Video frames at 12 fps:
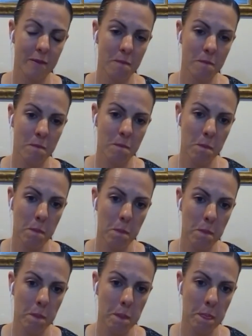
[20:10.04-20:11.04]

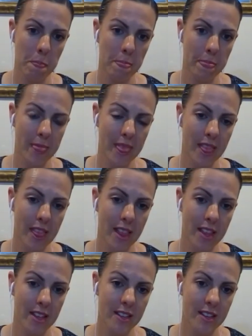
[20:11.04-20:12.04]

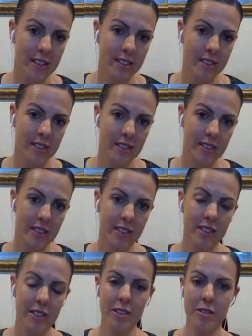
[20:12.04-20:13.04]

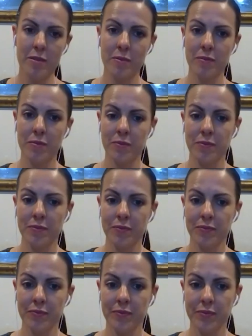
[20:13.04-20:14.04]

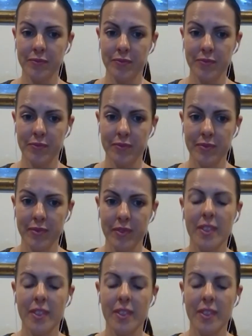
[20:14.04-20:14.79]
(not speaking)